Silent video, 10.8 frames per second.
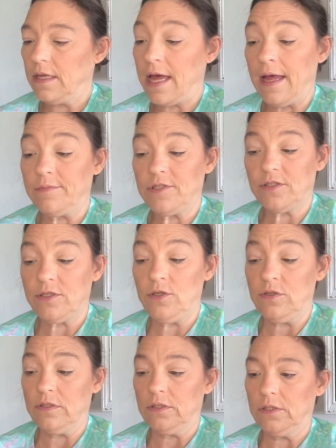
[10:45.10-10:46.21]
I'm just going to
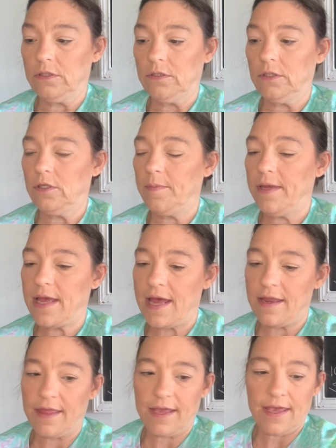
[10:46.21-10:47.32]
use a little bit out
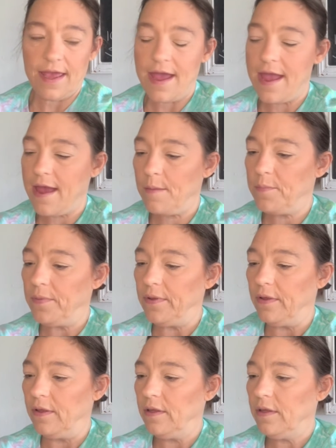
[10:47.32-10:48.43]
of the cap
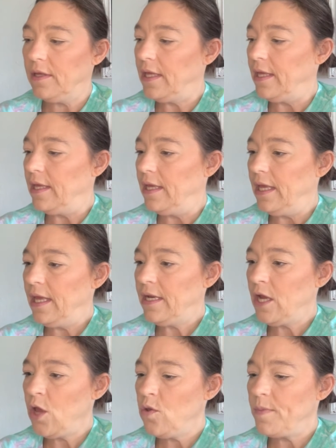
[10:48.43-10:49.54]
and
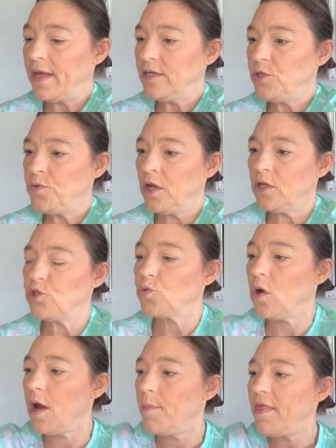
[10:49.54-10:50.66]
hope I do not
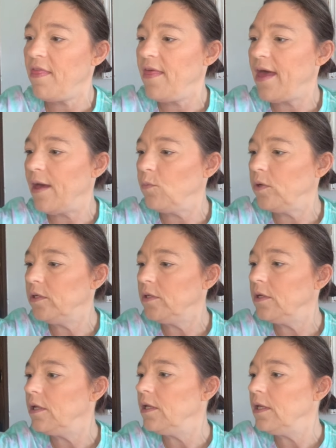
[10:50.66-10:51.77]
drop that one.
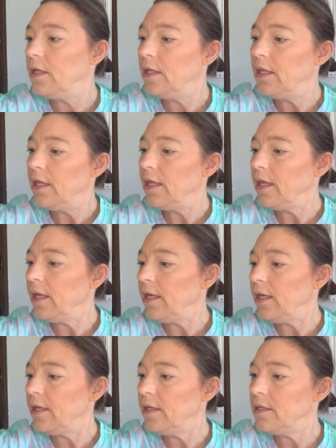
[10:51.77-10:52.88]

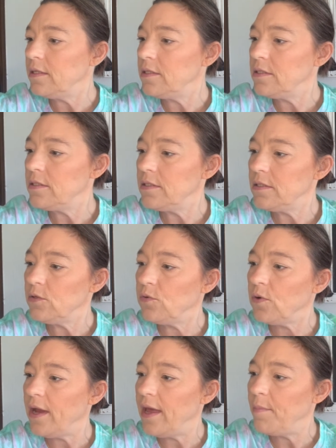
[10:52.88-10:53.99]
And
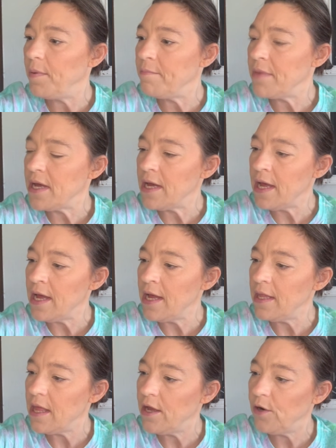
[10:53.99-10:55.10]
grab my
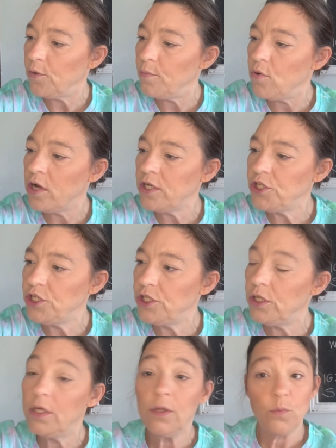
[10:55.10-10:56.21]
highlighter brush,
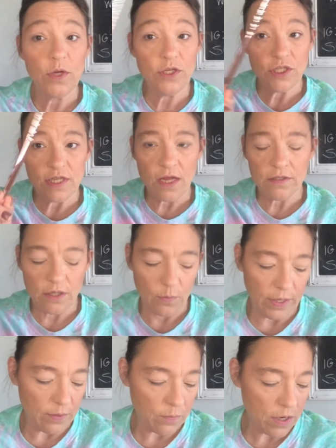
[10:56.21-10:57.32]
which is also
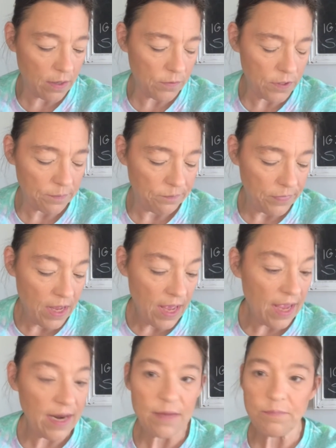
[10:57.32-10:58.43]
Wet n Wild.
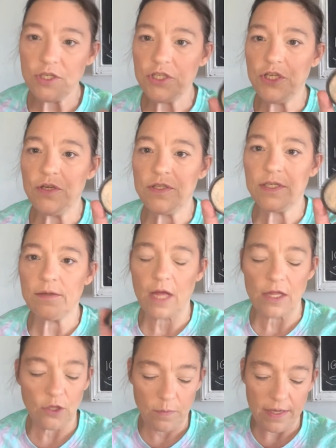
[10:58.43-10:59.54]
And I'm just using a
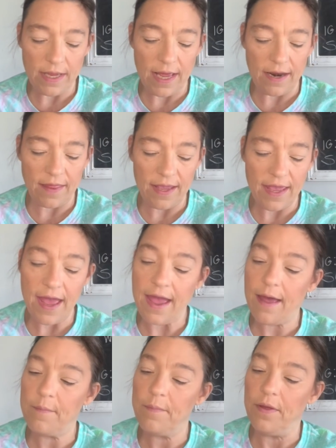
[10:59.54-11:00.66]
little bit out of the cap.